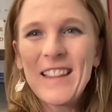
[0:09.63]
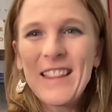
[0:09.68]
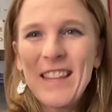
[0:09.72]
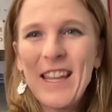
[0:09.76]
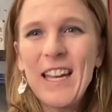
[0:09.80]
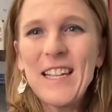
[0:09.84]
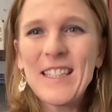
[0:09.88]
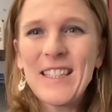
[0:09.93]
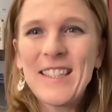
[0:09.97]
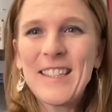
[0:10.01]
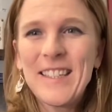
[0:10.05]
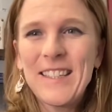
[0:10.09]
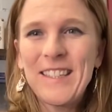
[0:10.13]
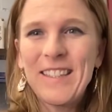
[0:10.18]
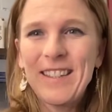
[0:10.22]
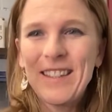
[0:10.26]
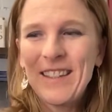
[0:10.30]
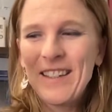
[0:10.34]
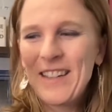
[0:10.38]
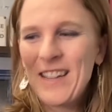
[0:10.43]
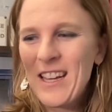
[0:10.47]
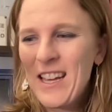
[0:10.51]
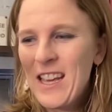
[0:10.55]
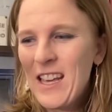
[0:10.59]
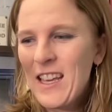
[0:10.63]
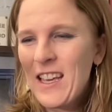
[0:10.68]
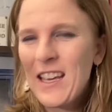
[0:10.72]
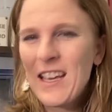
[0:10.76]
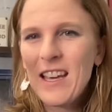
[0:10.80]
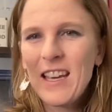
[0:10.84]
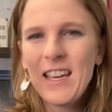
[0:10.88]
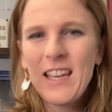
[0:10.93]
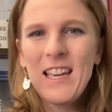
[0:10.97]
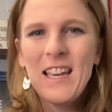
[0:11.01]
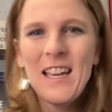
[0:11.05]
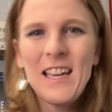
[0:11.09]
That's
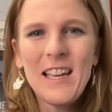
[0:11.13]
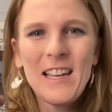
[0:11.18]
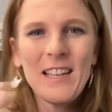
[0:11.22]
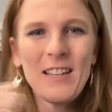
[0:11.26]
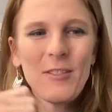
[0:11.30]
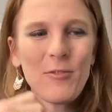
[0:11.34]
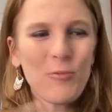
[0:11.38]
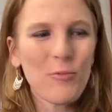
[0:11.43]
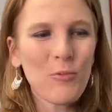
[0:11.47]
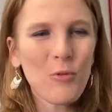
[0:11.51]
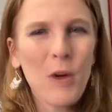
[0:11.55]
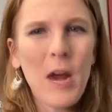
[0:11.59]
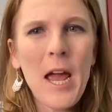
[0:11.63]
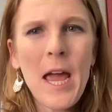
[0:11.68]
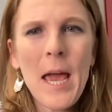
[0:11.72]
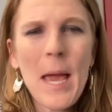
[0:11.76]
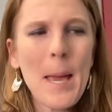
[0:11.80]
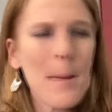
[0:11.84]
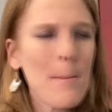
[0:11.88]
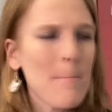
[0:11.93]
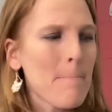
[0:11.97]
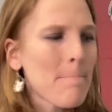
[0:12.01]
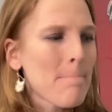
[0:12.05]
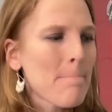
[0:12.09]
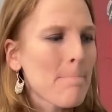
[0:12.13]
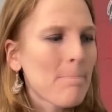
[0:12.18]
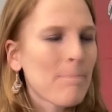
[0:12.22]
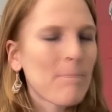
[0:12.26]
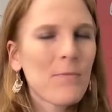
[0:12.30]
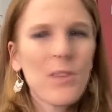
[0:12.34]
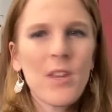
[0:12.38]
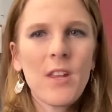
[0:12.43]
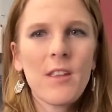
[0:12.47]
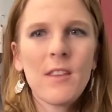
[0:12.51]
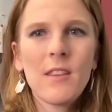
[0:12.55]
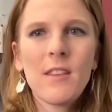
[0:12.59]
it, right?
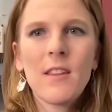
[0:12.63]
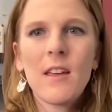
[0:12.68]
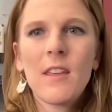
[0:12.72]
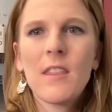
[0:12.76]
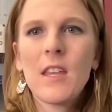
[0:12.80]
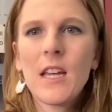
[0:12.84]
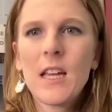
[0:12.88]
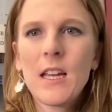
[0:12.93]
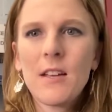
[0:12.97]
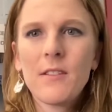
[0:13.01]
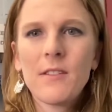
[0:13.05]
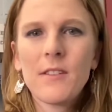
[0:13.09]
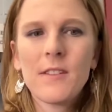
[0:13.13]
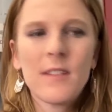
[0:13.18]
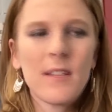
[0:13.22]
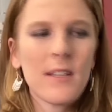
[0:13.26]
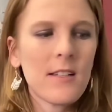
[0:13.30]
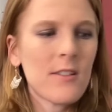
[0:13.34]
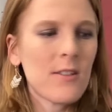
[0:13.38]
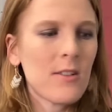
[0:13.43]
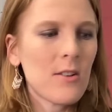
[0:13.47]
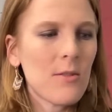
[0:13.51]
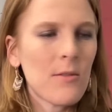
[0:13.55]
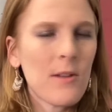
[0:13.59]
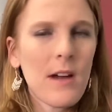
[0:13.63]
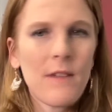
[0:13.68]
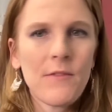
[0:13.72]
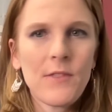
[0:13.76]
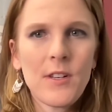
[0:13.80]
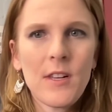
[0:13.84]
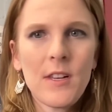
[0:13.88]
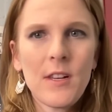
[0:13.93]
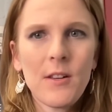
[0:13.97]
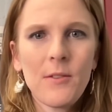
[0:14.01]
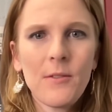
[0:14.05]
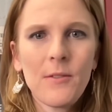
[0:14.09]
N nothing else that you have
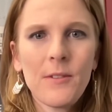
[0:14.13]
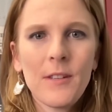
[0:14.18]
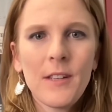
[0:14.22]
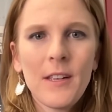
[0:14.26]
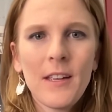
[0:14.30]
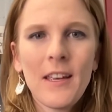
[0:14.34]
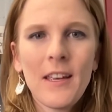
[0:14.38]
to do?